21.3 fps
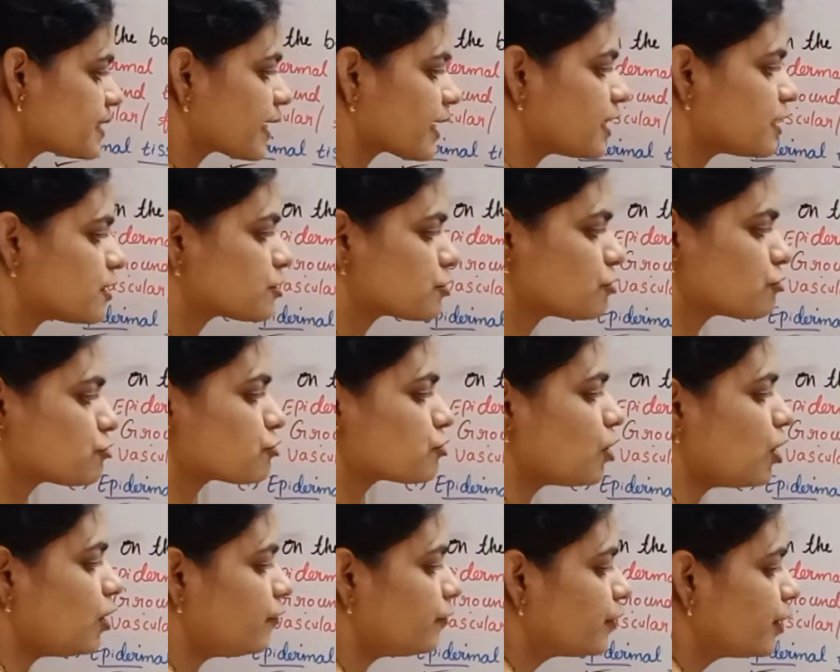they consist
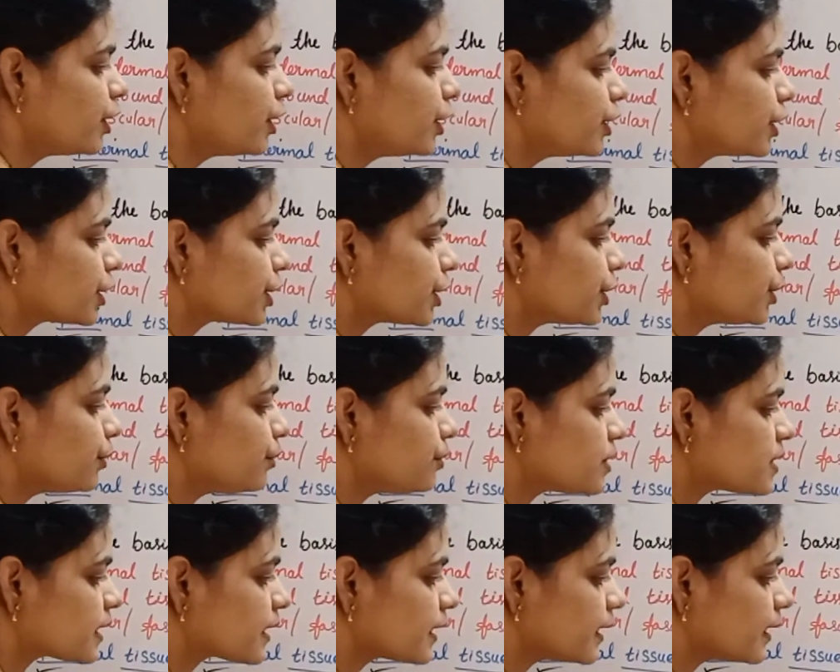of
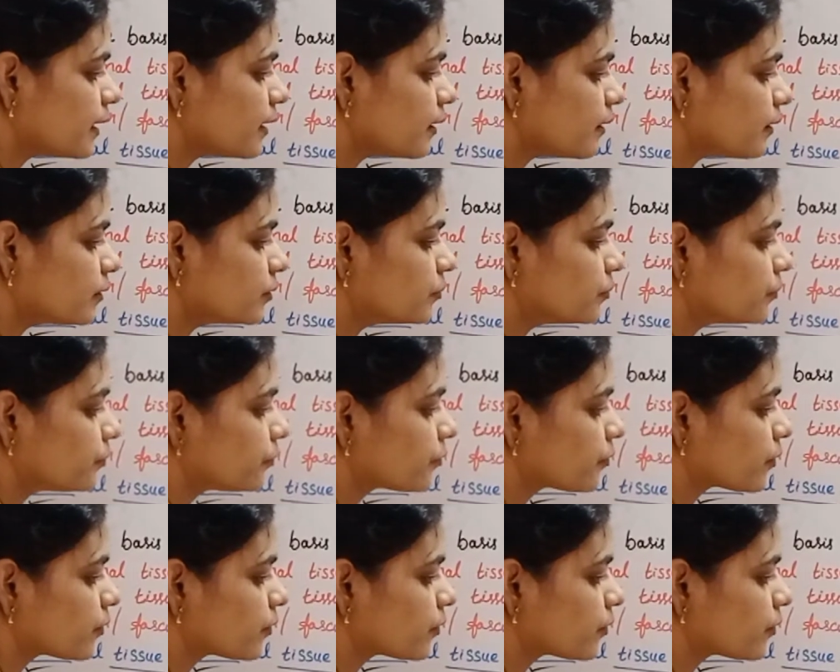cuticle.